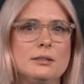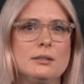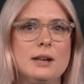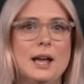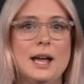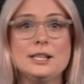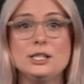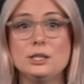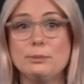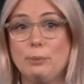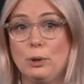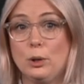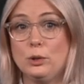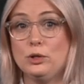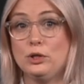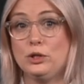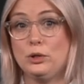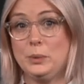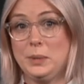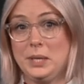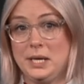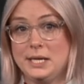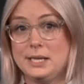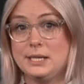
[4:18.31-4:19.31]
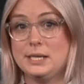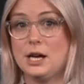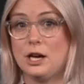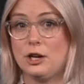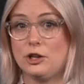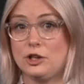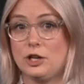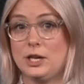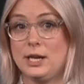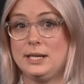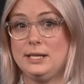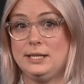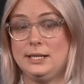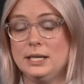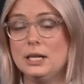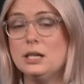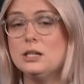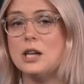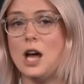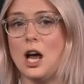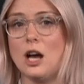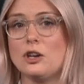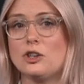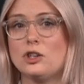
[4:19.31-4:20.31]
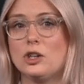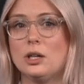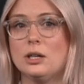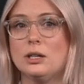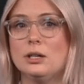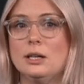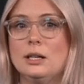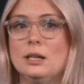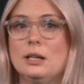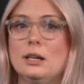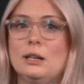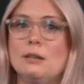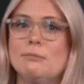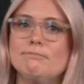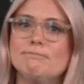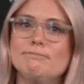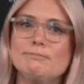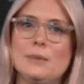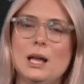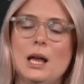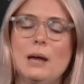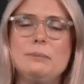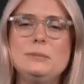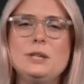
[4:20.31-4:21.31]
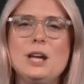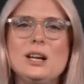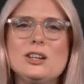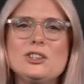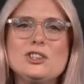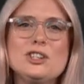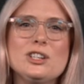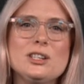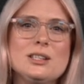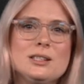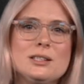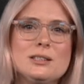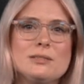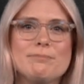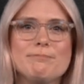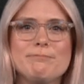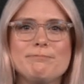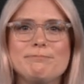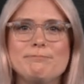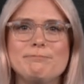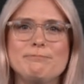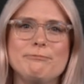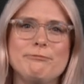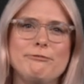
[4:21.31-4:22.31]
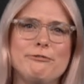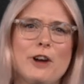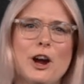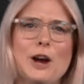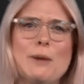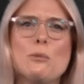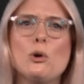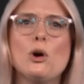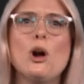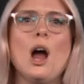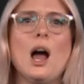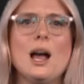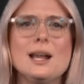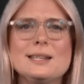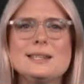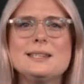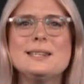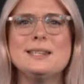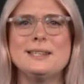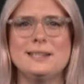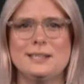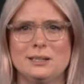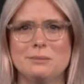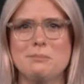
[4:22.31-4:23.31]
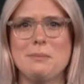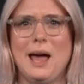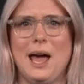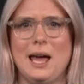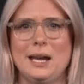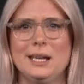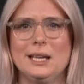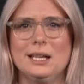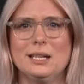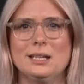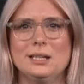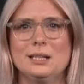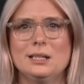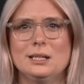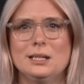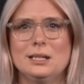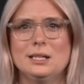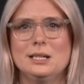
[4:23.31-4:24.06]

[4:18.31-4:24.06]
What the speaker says: As opposed to induction and deduction, abduction is far more unsystematic.